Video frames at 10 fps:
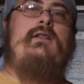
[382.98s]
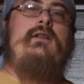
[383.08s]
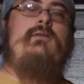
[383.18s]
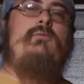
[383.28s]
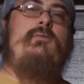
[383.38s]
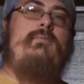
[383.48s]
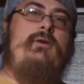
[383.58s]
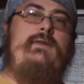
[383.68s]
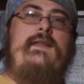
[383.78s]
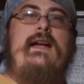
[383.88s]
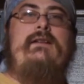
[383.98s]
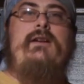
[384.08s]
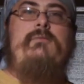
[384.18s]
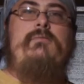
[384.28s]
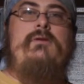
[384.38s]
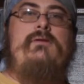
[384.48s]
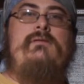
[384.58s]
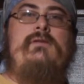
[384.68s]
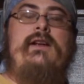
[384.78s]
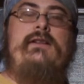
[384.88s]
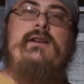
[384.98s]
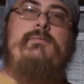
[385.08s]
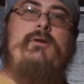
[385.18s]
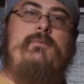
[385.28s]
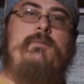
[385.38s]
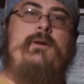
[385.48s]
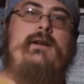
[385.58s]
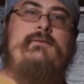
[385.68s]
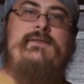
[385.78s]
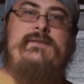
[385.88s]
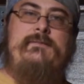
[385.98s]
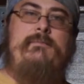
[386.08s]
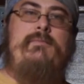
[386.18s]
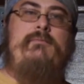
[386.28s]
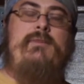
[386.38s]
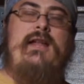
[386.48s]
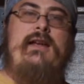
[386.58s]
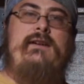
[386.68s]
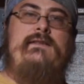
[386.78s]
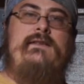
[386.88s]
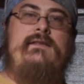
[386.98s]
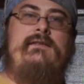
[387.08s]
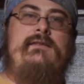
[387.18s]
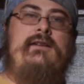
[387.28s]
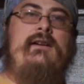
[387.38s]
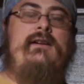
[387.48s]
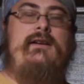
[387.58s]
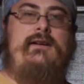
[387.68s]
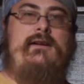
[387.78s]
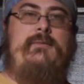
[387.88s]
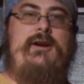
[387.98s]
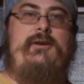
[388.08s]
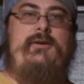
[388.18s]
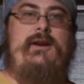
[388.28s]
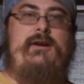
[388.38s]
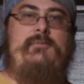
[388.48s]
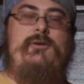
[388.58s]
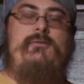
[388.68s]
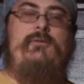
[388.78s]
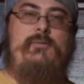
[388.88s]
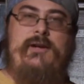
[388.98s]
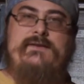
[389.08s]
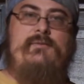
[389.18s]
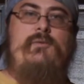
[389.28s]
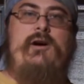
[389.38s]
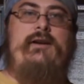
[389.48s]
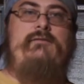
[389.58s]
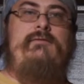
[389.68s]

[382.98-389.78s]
Then we'll put that number in the appropriate place in the binary number. We'll place a 1.